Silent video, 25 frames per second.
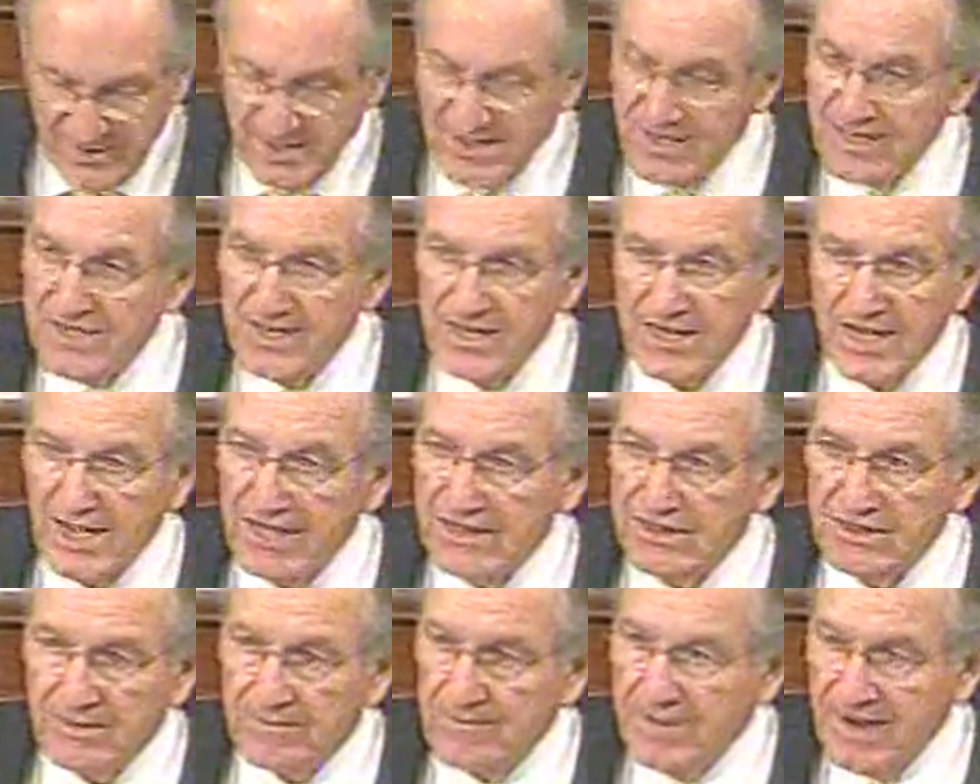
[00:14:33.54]

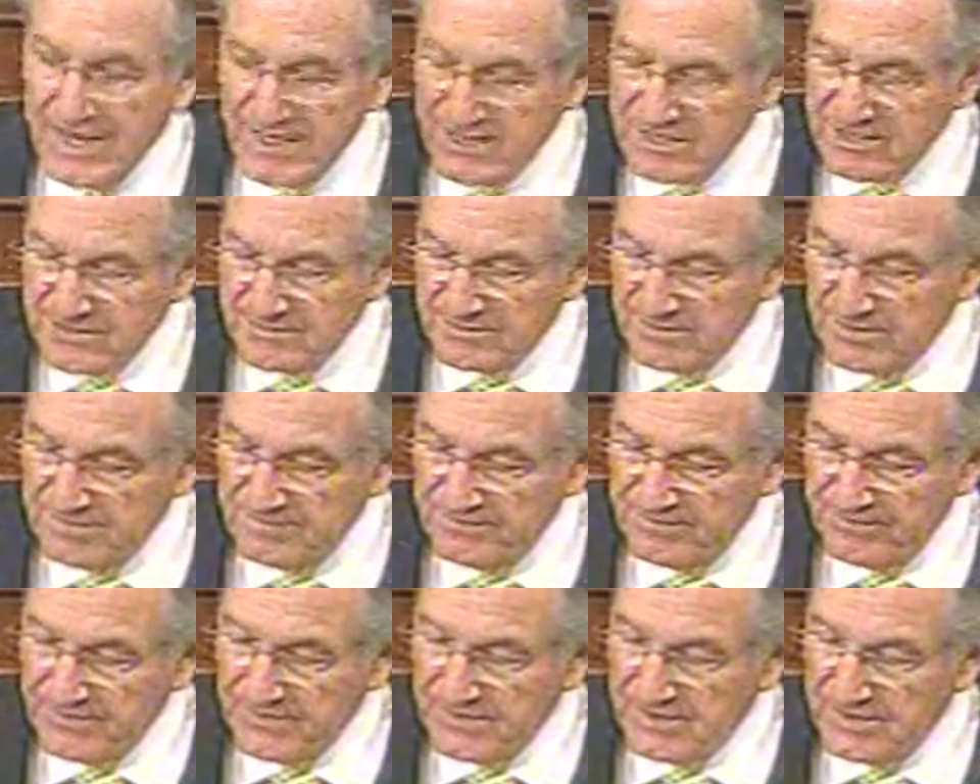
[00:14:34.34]
not the maximum.
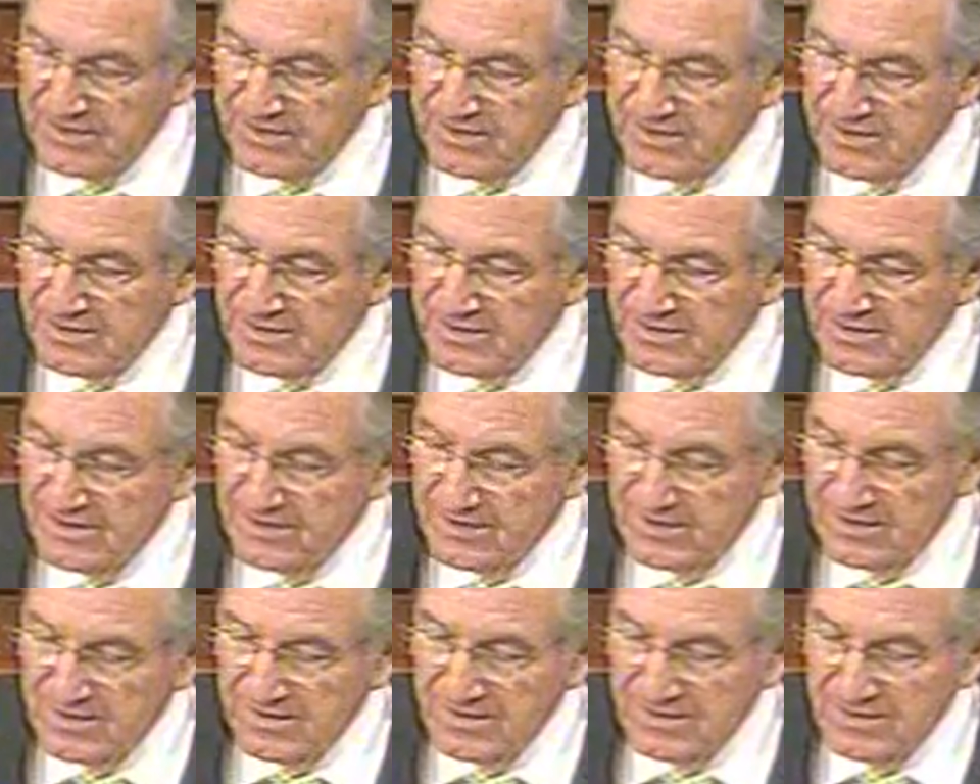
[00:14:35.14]

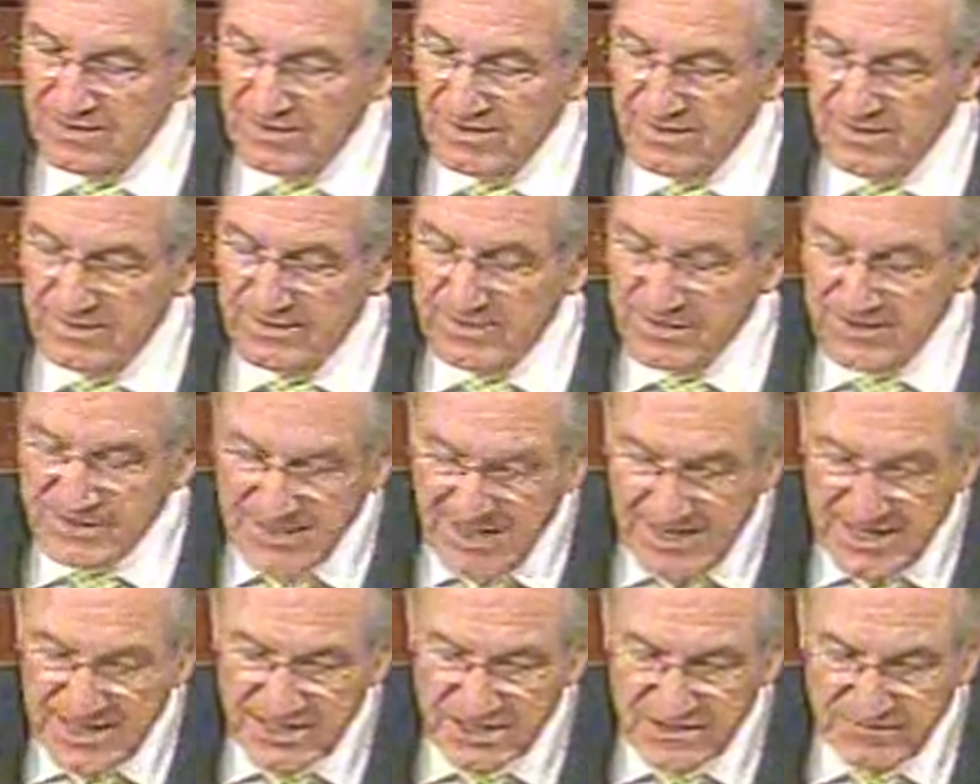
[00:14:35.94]
The
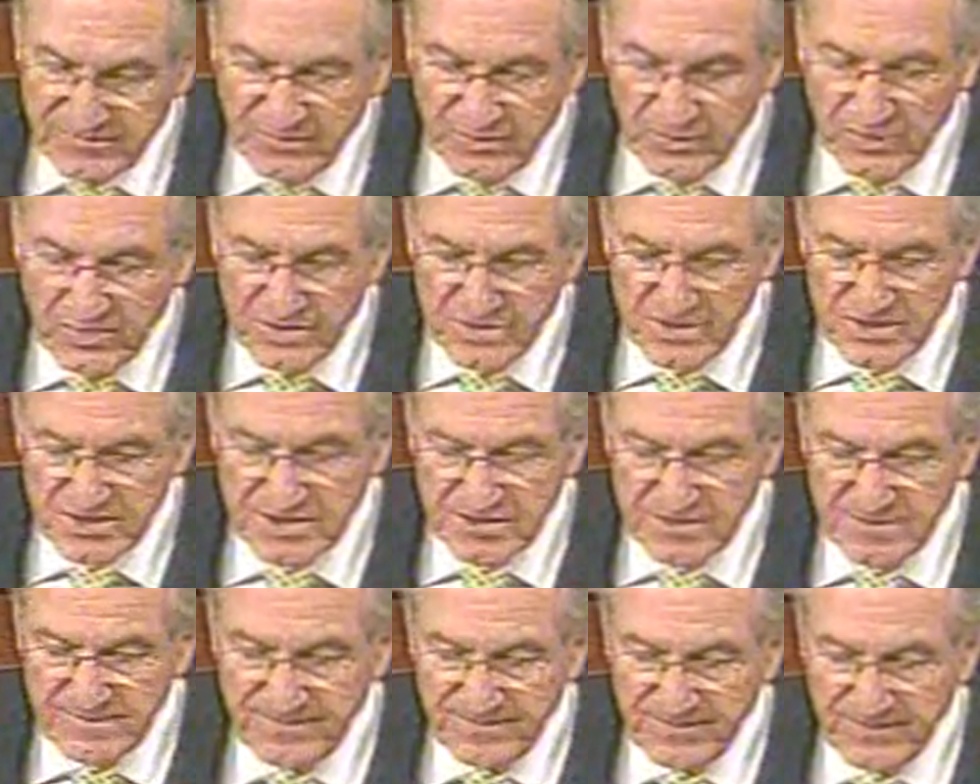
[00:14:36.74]
task
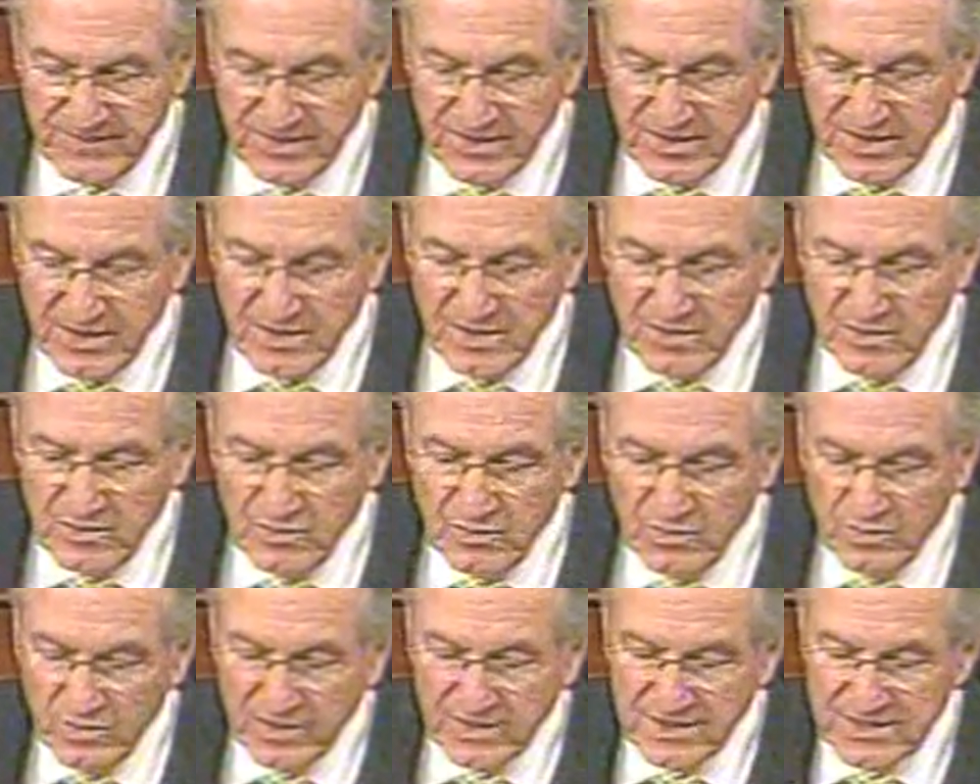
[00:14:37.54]
force
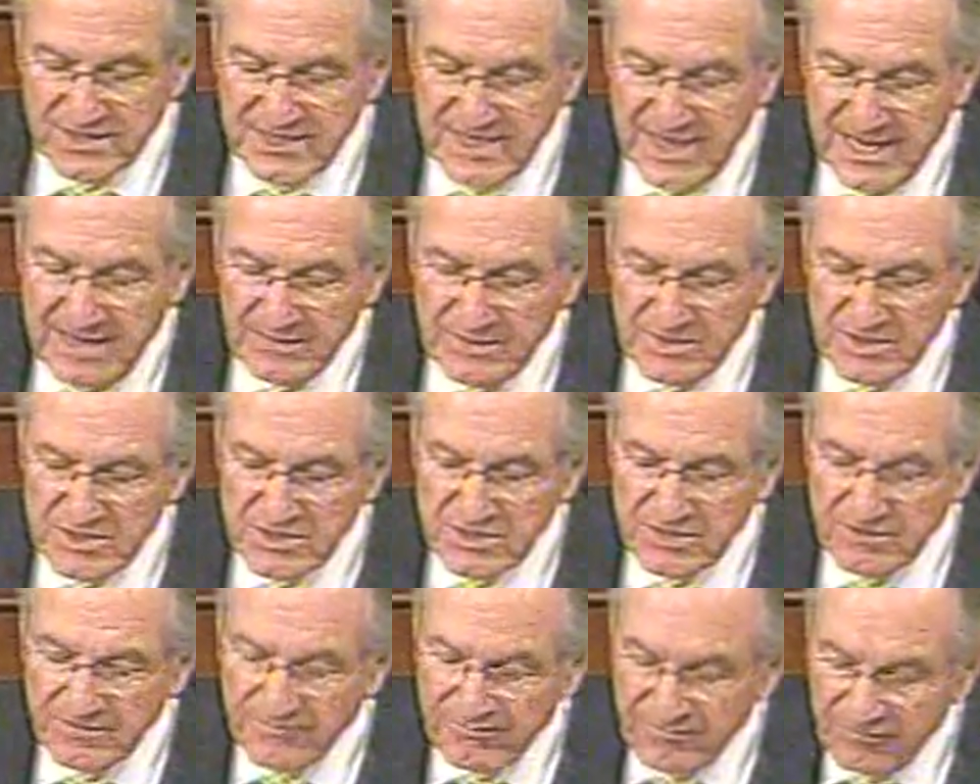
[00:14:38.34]
will establish
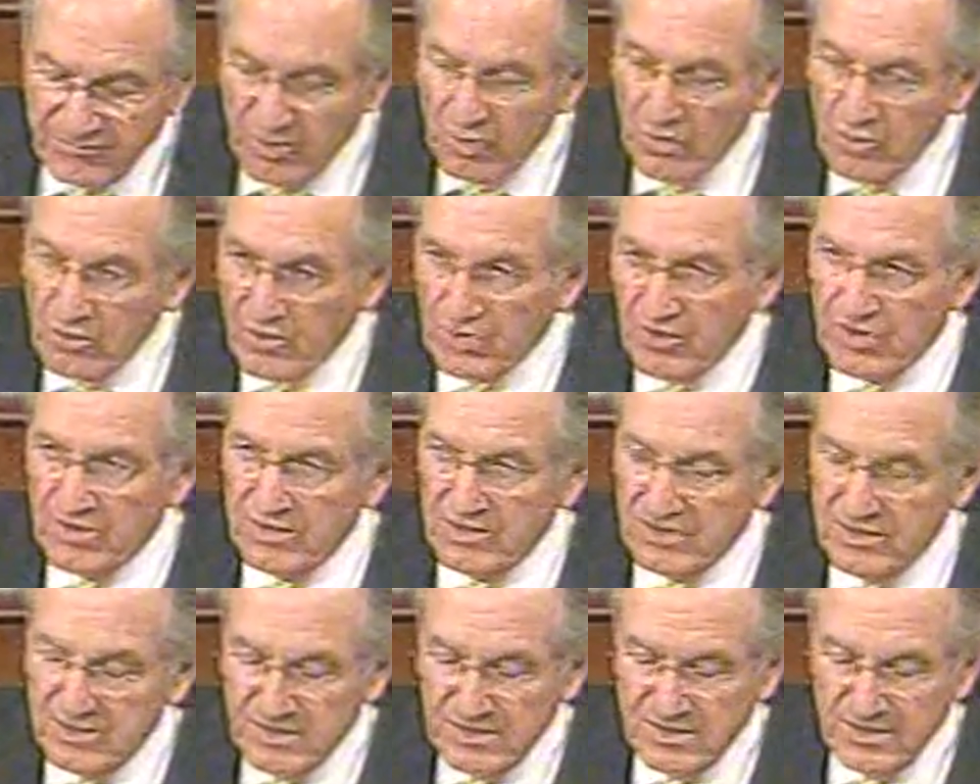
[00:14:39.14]
the floor
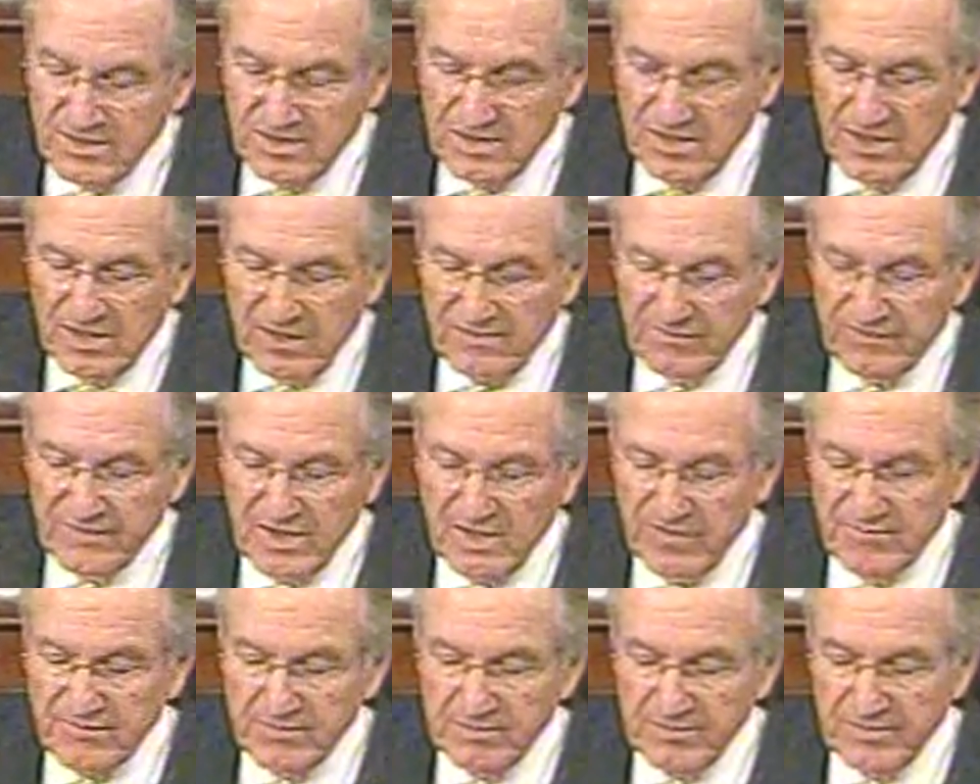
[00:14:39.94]
of
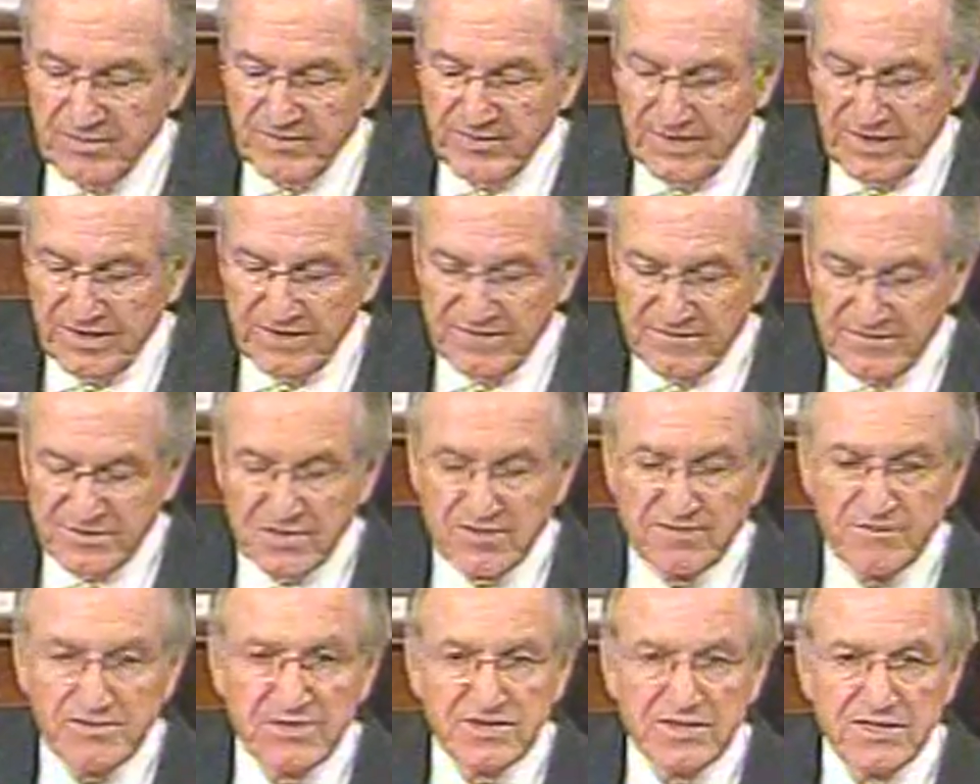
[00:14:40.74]
covered preventative
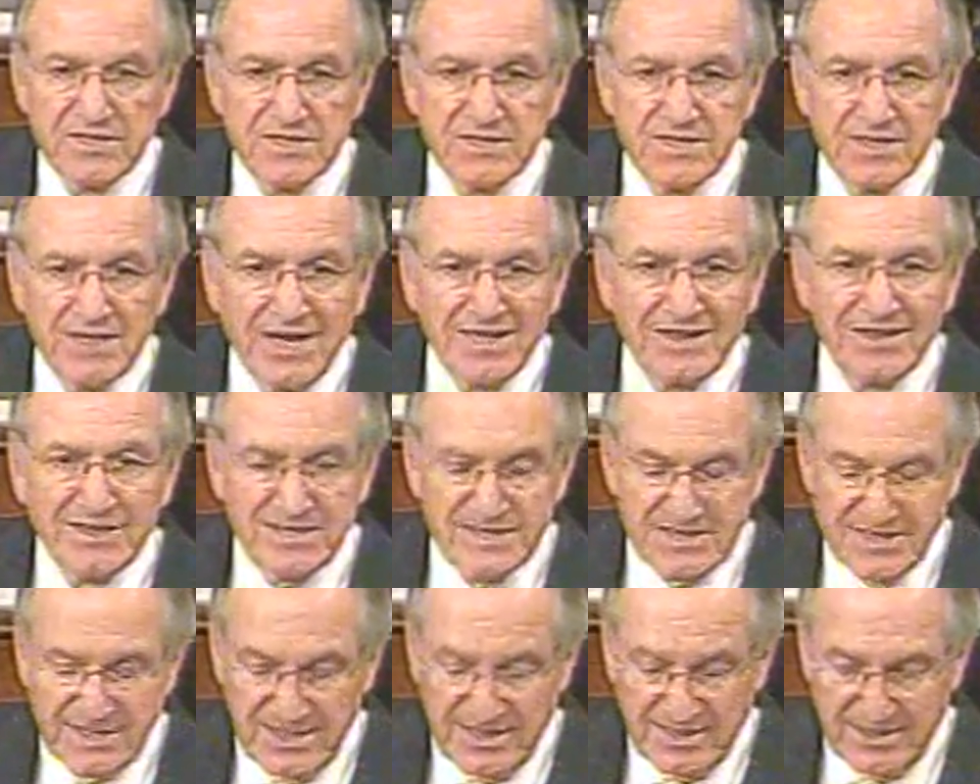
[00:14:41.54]
services, not the
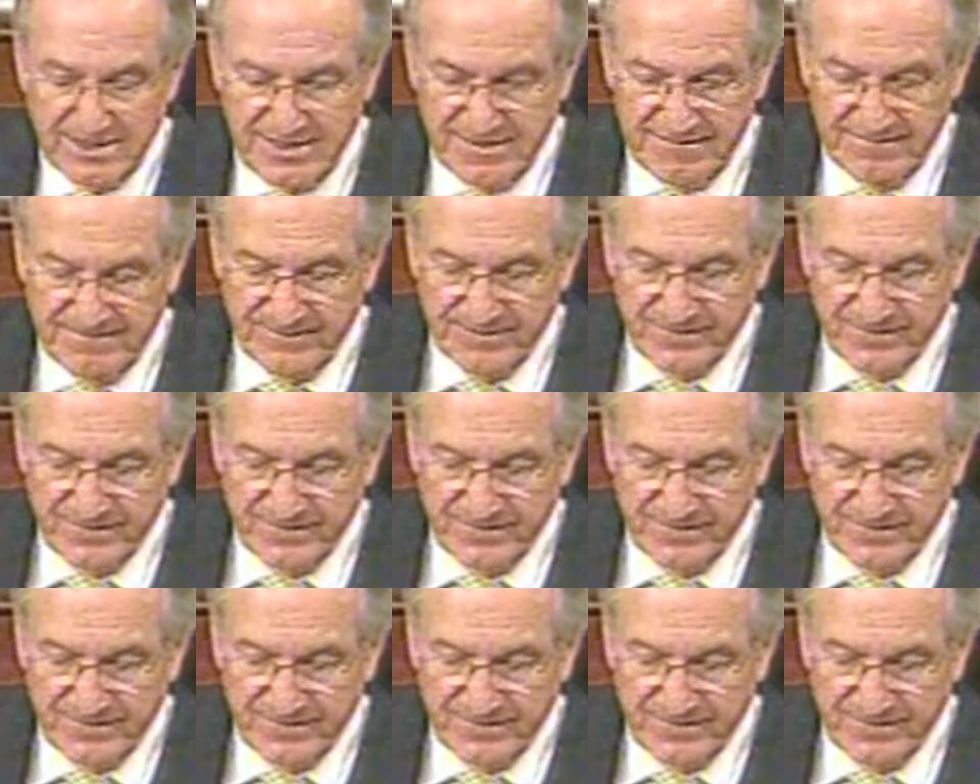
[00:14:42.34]
ceiling.